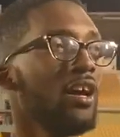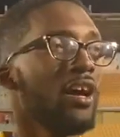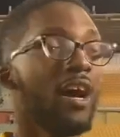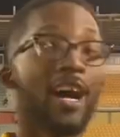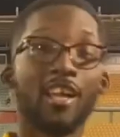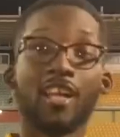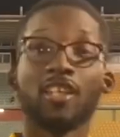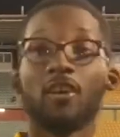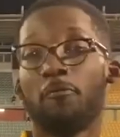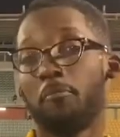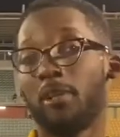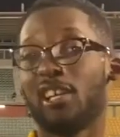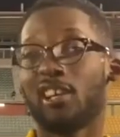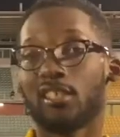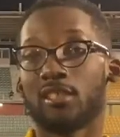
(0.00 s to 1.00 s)
A lot of
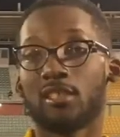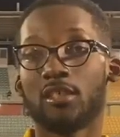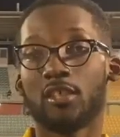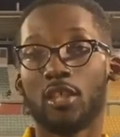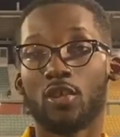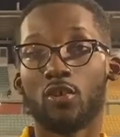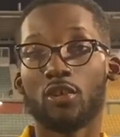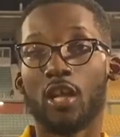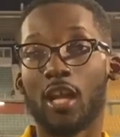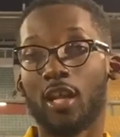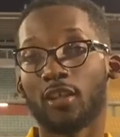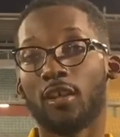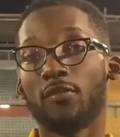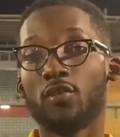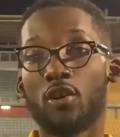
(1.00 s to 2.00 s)
players, a
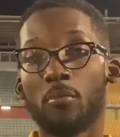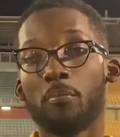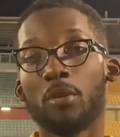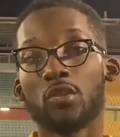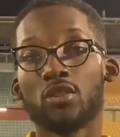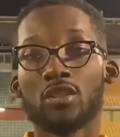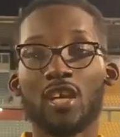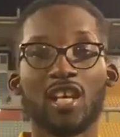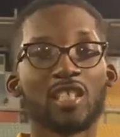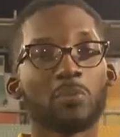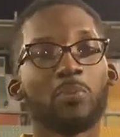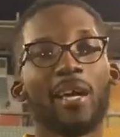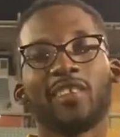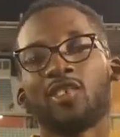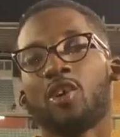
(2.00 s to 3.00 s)
lot of young players. We saw
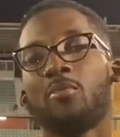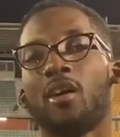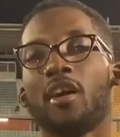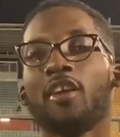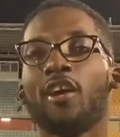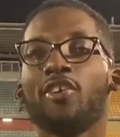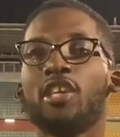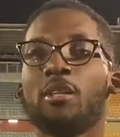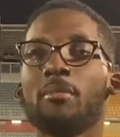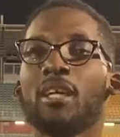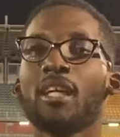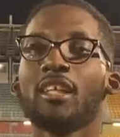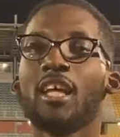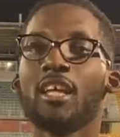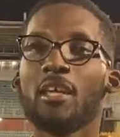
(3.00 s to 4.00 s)
Splat come on, not really
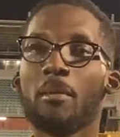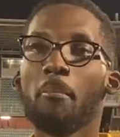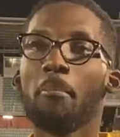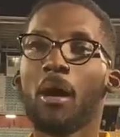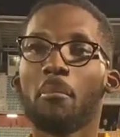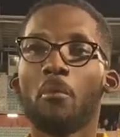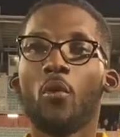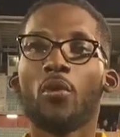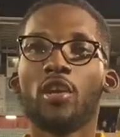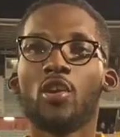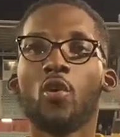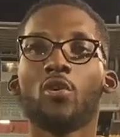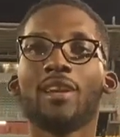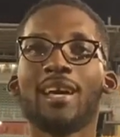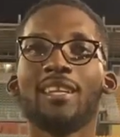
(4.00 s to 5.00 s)
making an impact, but we
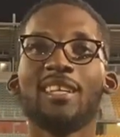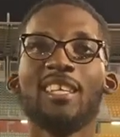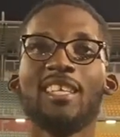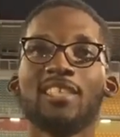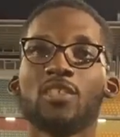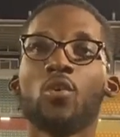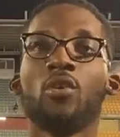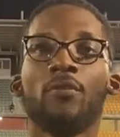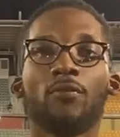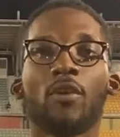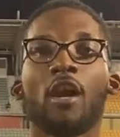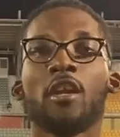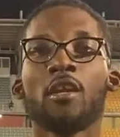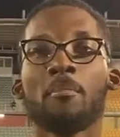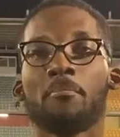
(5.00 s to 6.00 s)
know that he's good for
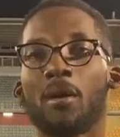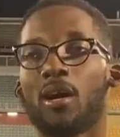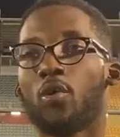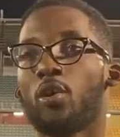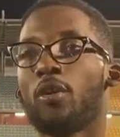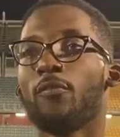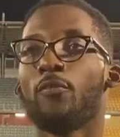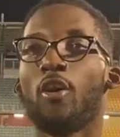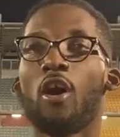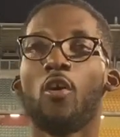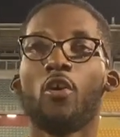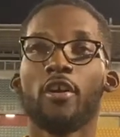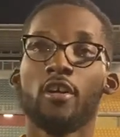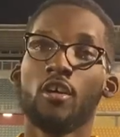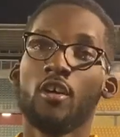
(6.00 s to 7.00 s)
an impact going
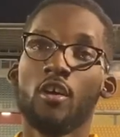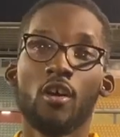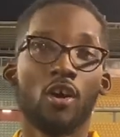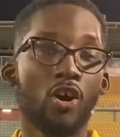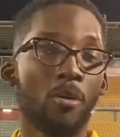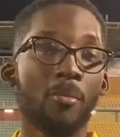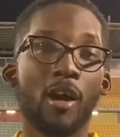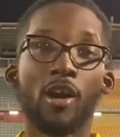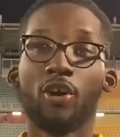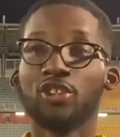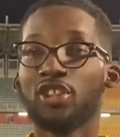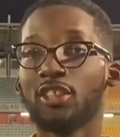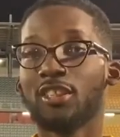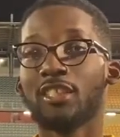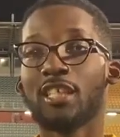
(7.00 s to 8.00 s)
forward. Omari
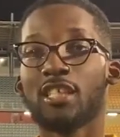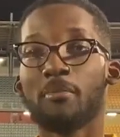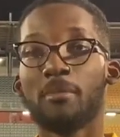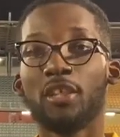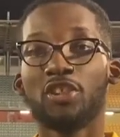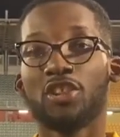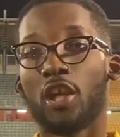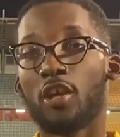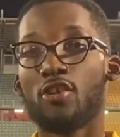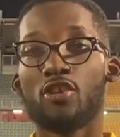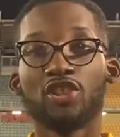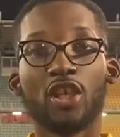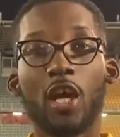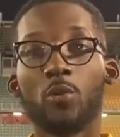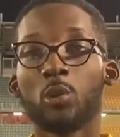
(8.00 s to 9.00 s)
Hutchinson, as I mentioned,
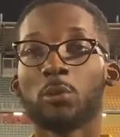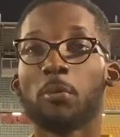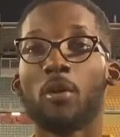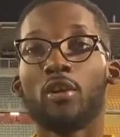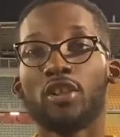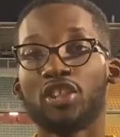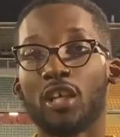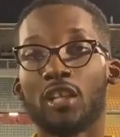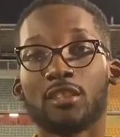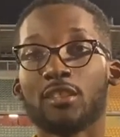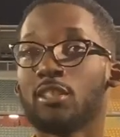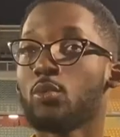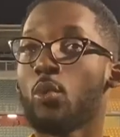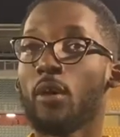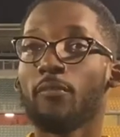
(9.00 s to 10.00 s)
Dujuan Whisper Richards
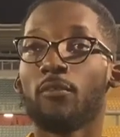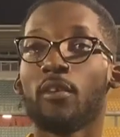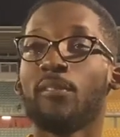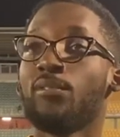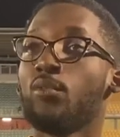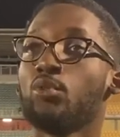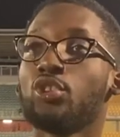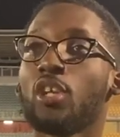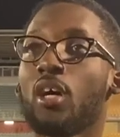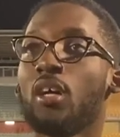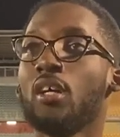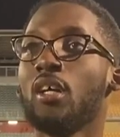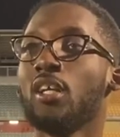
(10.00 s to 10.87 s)
is one for the future.